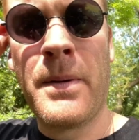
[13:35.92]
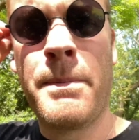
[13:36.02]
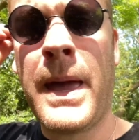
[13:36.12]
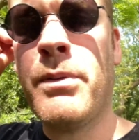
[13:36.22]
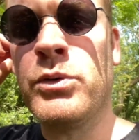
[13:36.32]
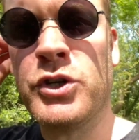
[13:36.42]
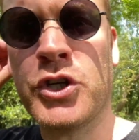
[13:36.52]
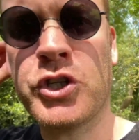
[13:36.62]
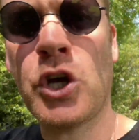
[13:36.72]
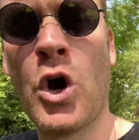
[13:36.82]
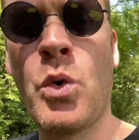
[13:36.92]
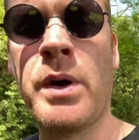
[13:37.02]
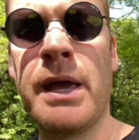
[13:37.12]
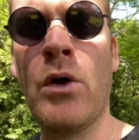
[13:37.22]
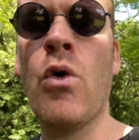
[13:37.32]
people were just so
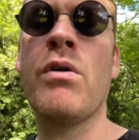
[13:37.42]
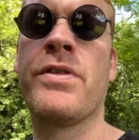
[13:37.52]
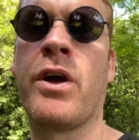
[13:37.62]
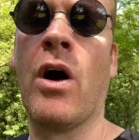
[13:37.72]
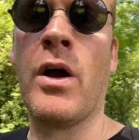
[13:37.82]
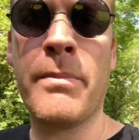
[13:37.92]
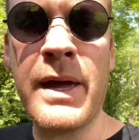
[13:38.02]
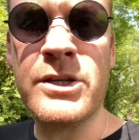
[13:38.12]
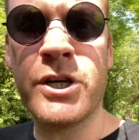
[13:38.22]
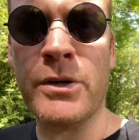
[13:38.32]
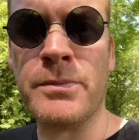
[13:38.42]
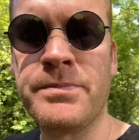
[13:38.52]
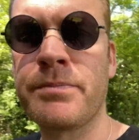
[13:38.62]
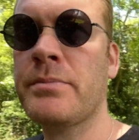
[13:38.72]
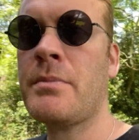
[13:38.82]
in awe of the guy, me too.
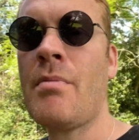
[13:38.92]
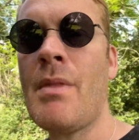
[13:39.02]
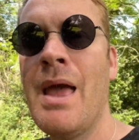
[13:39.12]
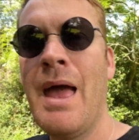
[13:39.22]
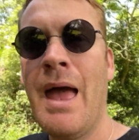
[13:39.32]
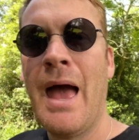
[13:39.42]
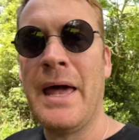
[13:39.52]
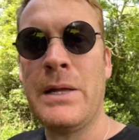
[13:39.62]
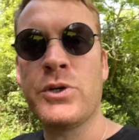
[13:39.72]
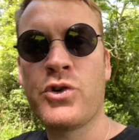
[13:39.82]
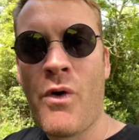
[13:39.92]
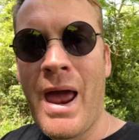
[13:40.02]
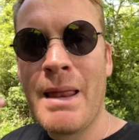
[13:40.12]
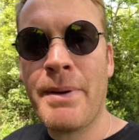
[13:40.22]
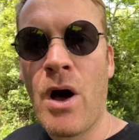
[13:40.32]
And he was
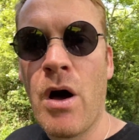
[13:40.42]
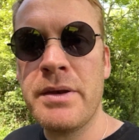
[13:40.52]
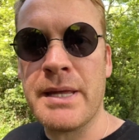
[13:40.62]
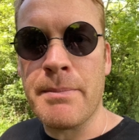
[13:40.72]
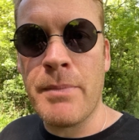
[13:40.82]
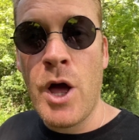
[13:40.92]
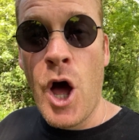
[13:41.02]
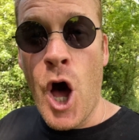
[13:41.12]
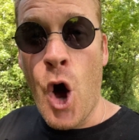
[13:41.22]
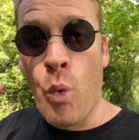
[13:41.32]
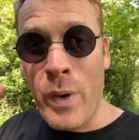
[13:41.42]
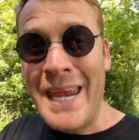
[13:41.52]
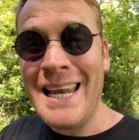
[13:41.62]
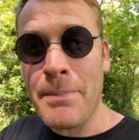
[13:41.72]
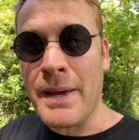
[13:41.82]
trailing behind him a
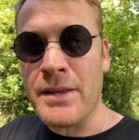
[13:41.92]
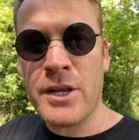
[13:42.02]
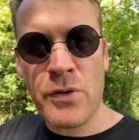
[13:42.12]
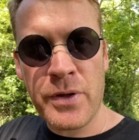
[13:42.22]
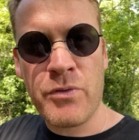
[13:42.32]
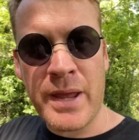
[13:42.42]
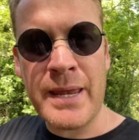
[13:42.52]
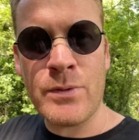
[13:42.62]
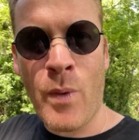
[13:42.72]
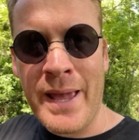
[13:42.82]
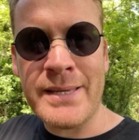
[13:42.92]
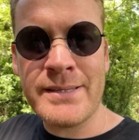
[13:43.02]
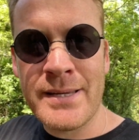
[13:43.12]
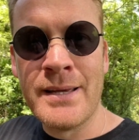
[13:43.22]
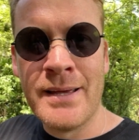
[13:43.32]
wheelie bin, you know, the green
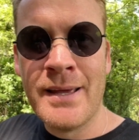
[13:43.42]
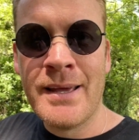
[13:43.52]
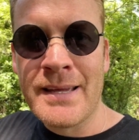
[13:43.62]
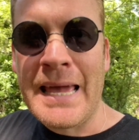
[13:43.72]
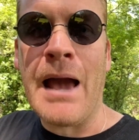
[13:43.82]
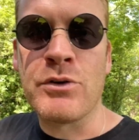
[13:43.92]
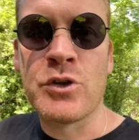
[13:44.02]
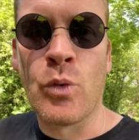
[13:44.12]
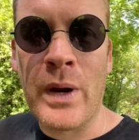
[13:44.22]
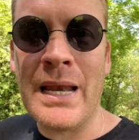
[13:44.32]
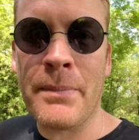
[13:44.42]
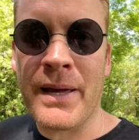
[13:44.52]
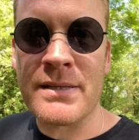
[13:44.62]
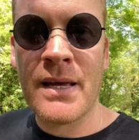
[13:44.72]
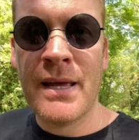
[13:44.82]
waste council wheelie
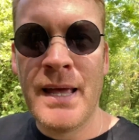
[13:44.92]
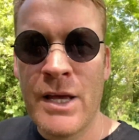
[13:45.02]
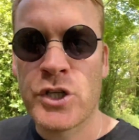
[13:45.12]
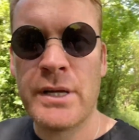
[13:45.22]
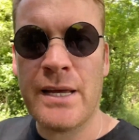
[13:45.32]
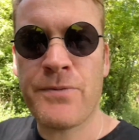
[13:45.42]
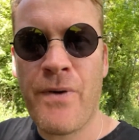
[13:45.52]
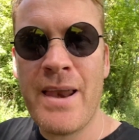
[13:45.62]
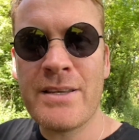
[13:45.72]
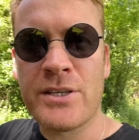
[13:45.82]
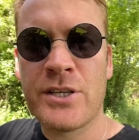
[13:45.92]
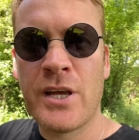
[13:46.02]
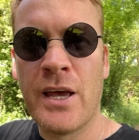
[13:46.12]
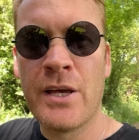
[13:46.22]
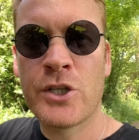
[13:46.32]
bins. His friends
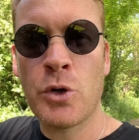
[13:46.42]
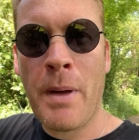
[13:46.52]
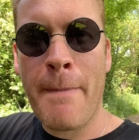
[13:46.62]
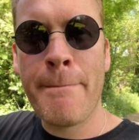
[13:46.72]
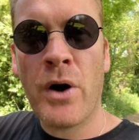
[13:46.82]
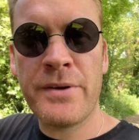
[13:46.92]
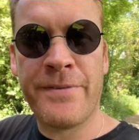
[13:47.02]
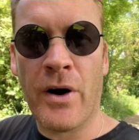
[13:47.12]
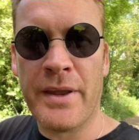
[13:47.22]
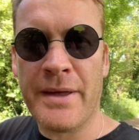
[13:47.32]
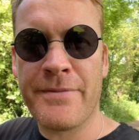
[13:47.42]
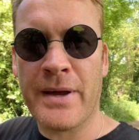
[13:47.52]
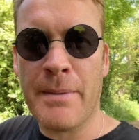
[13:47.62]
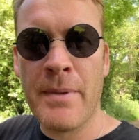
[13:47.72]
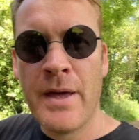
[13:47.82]
somehow modified it for him